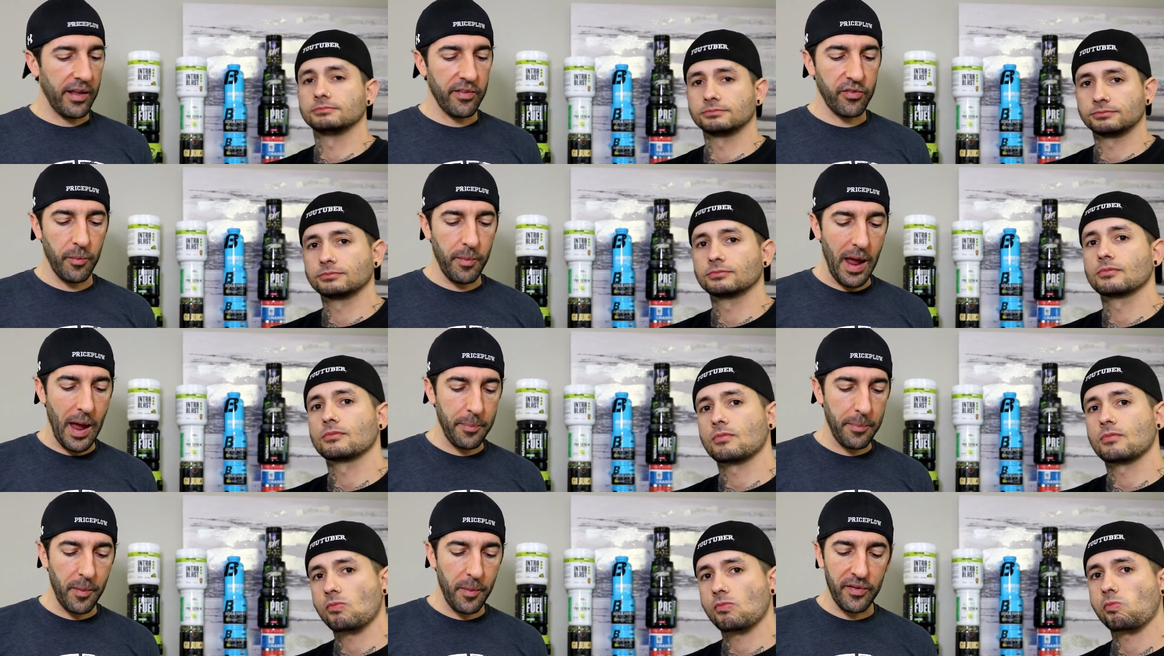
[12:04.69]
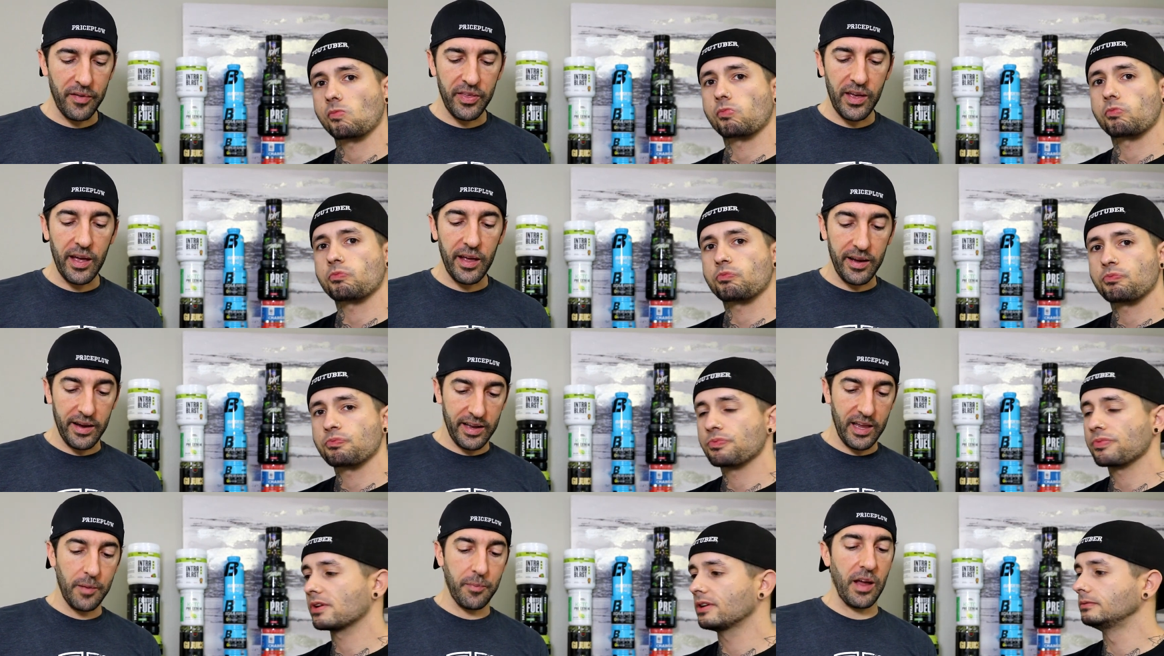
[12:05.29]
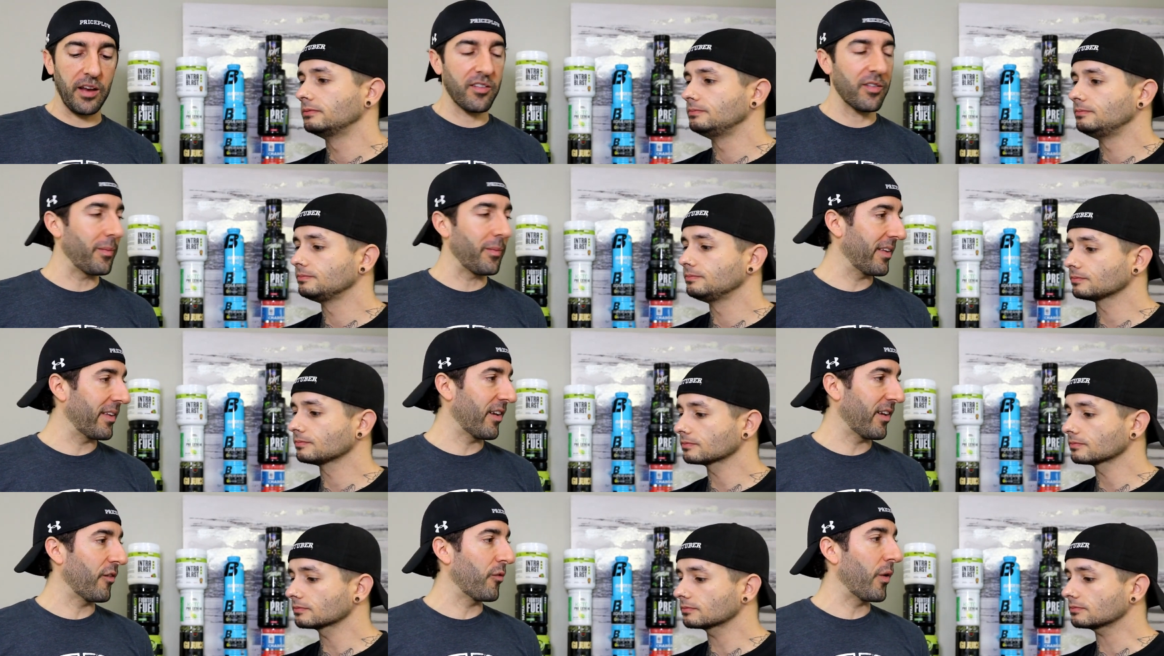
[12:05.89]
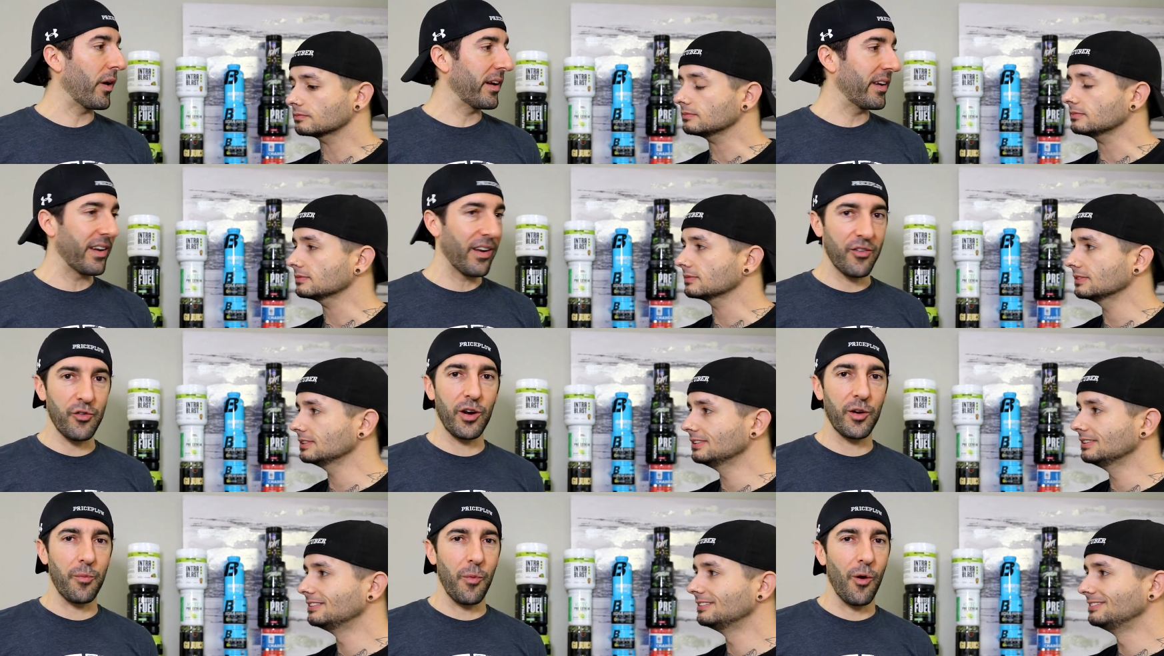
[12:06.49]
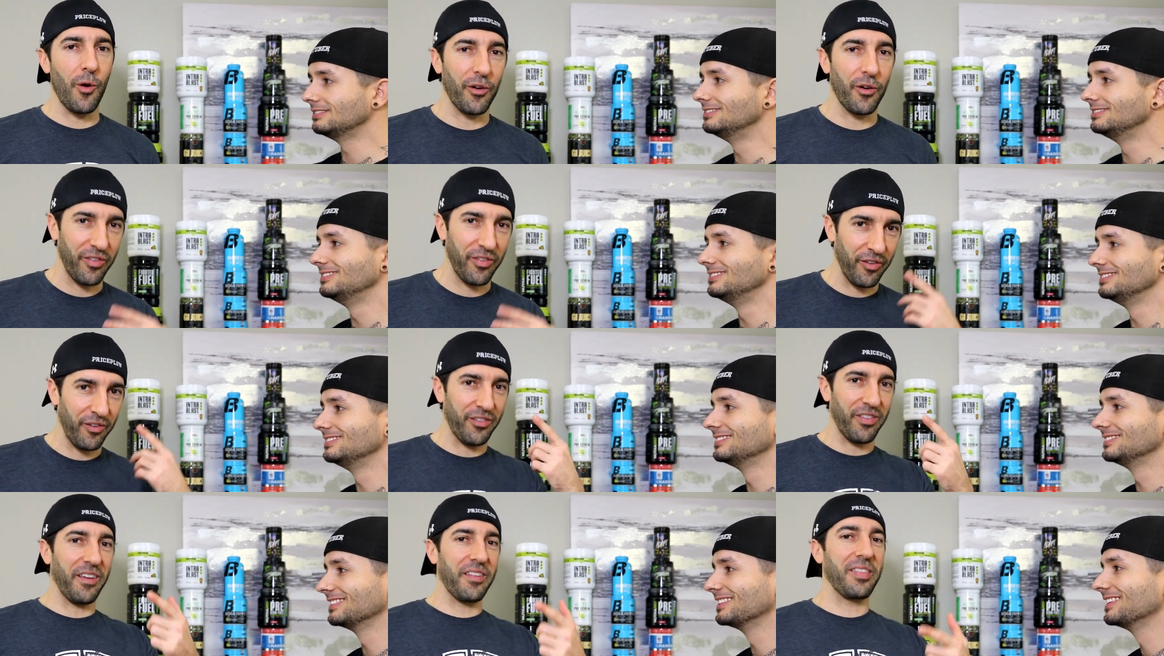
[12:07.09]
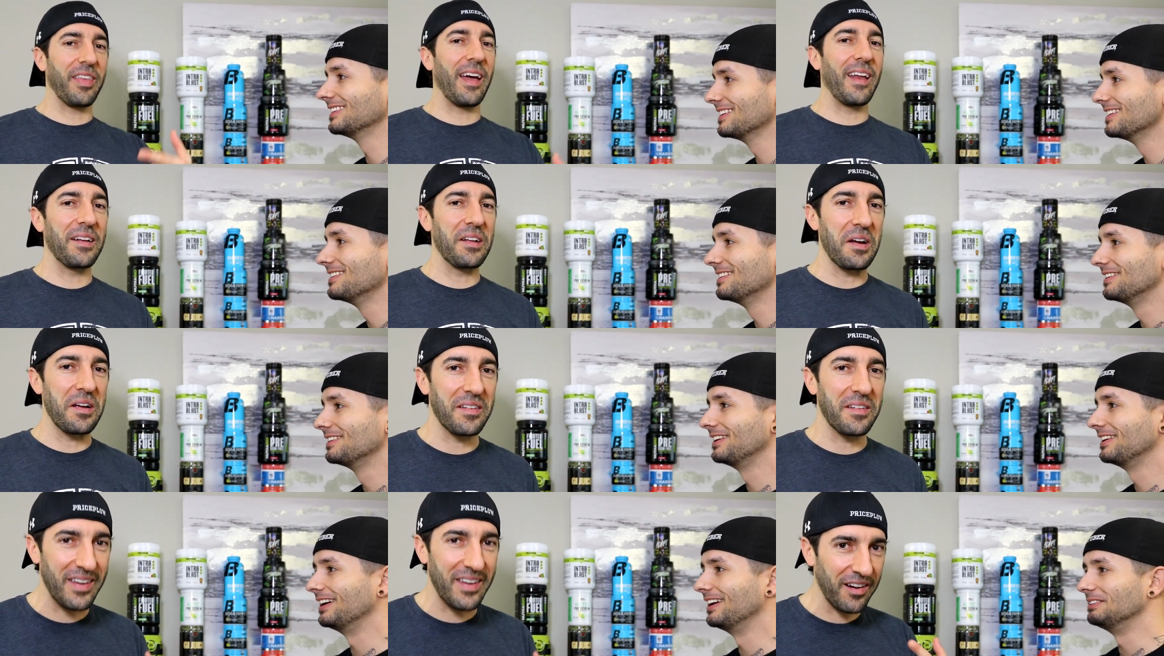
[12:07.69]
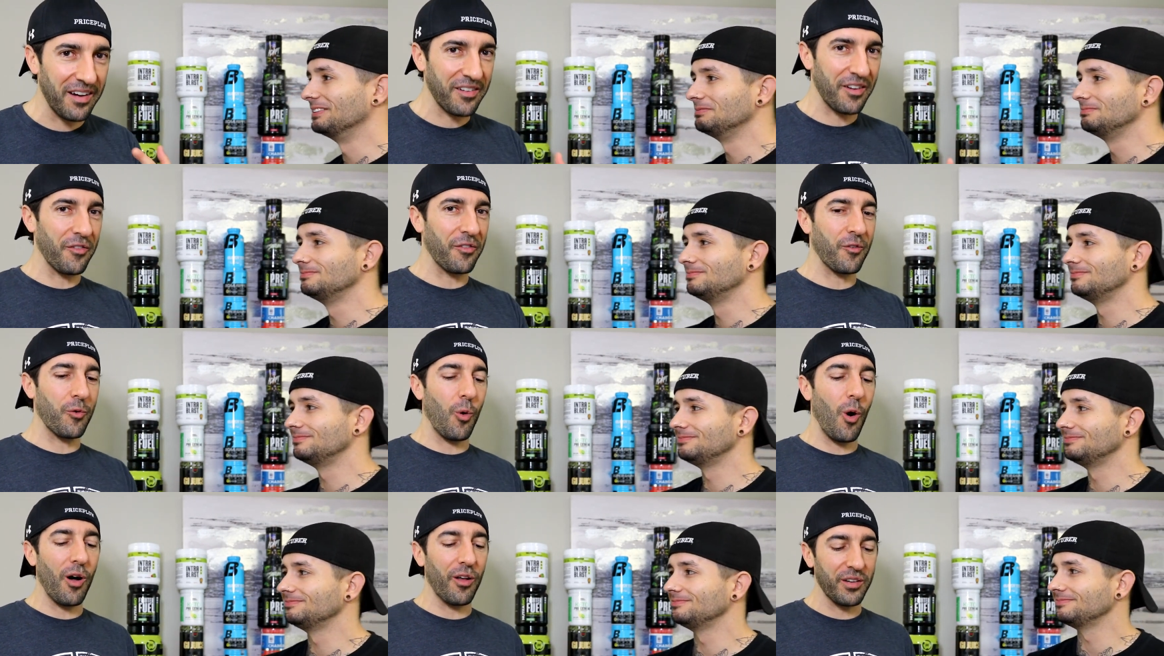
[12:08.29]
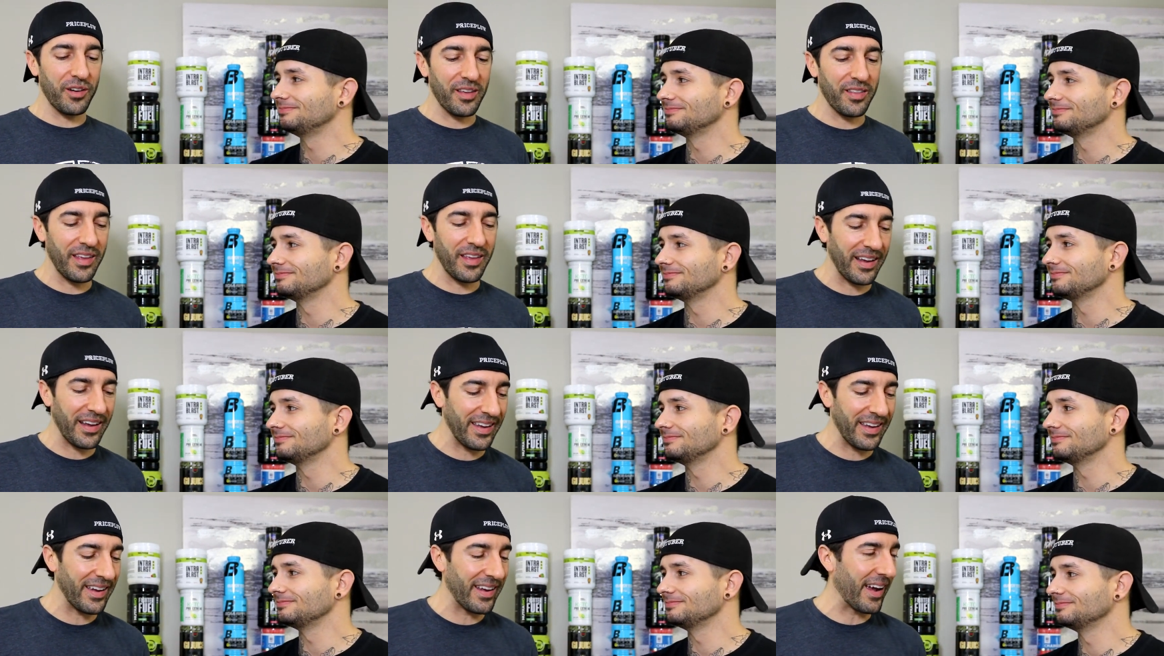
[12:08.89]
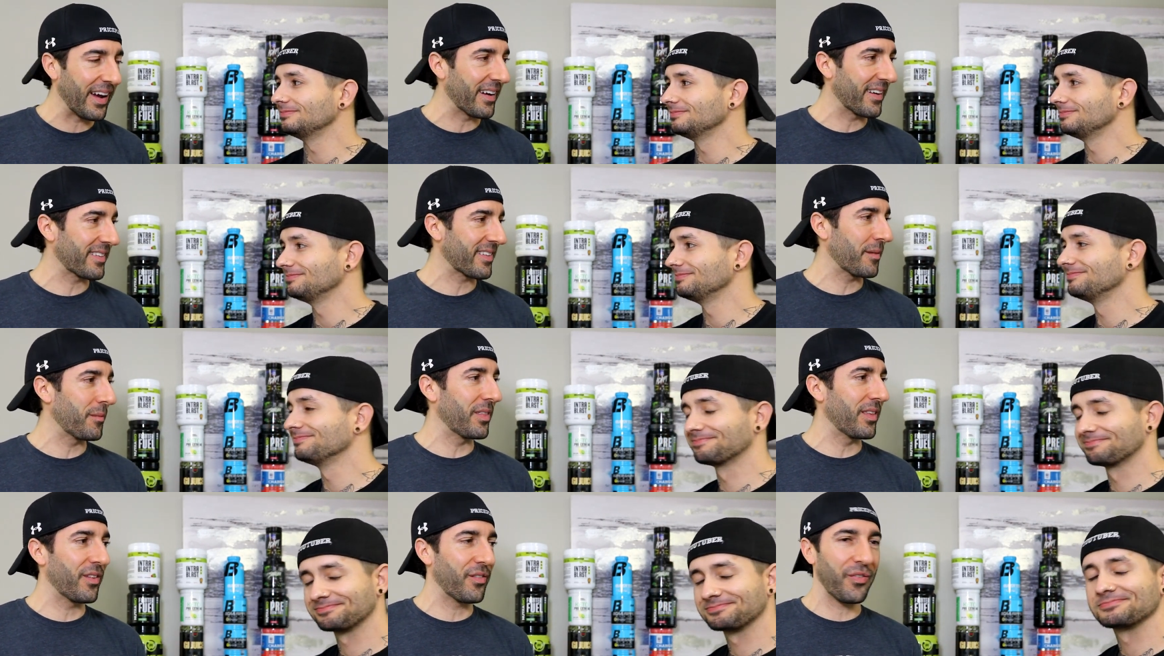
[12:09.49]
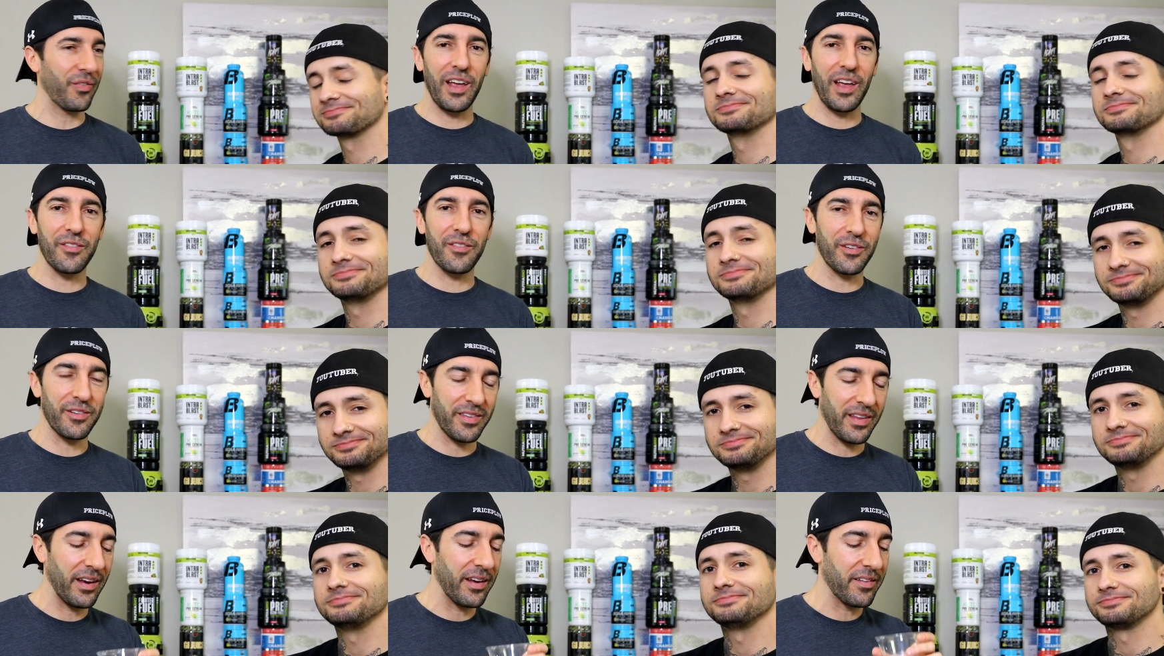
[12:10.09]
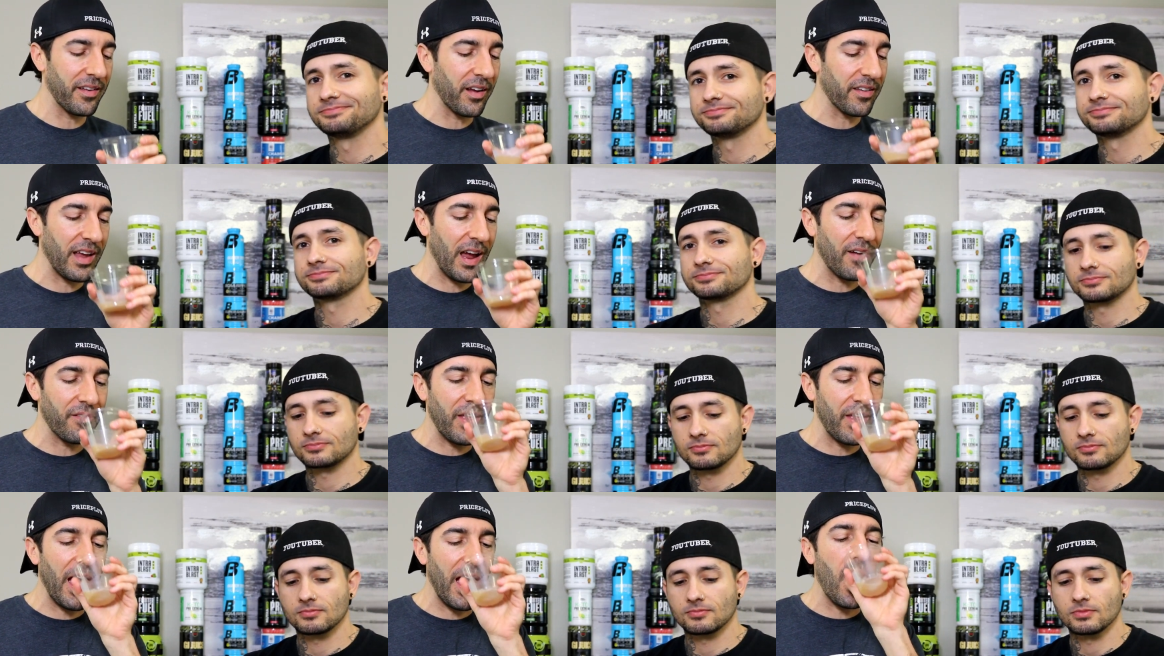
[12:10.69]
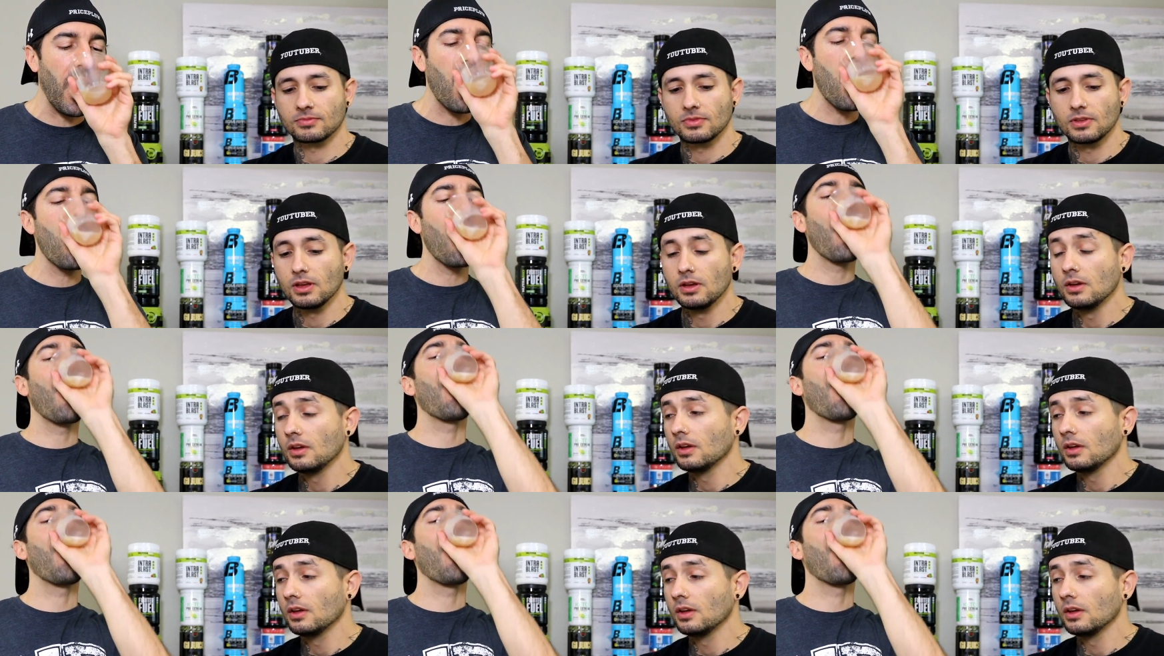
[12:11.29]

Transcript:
Speaker 1: And so I'm happy about that. And I keep catching myself wanting to drink more. So there's like that addictive yeah. quality that I get out of some of these flavors. And it does have that.